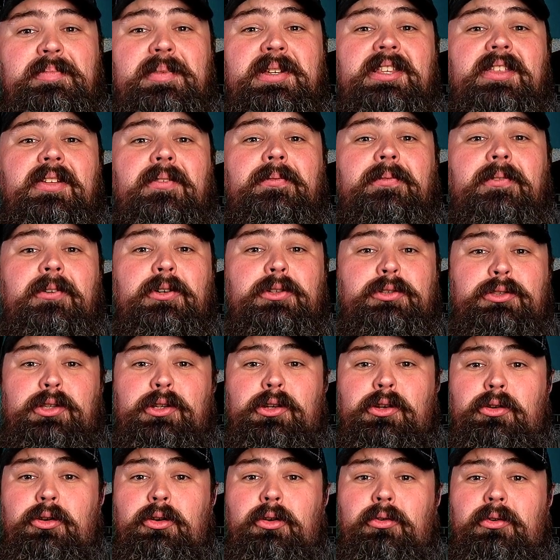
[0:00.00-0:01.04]
Let us be the
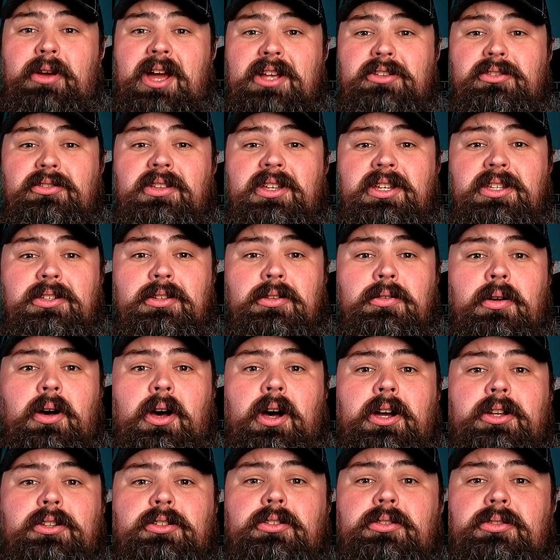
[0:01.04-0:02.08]
first to
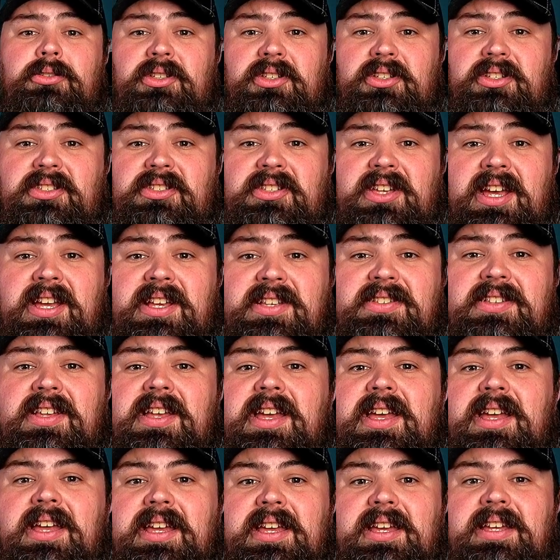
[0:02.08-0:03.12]
congratulate you on your
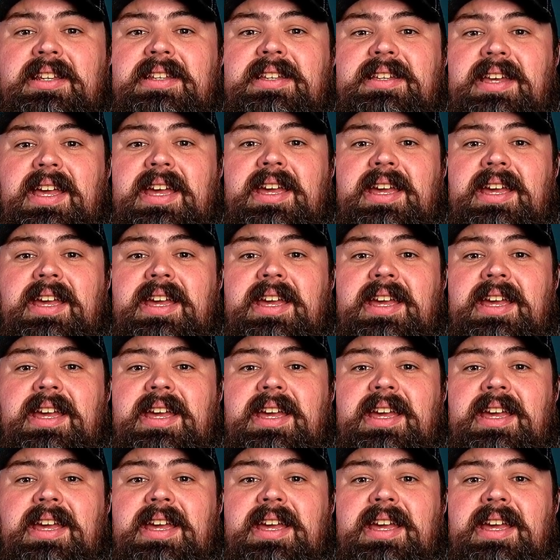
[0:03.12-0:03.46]
success